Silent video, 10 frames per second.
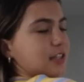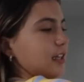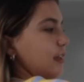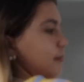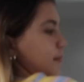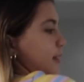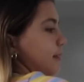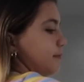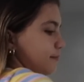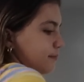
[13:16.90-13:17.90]
thin,
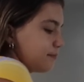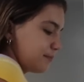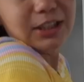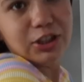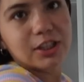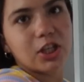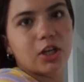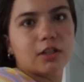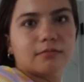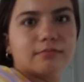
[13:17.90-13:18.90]
but she's
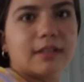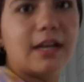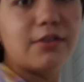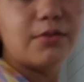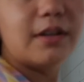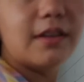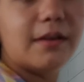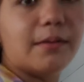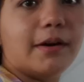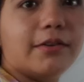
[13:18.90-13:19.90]
her. Can't do anything
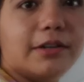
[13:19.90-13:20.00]
about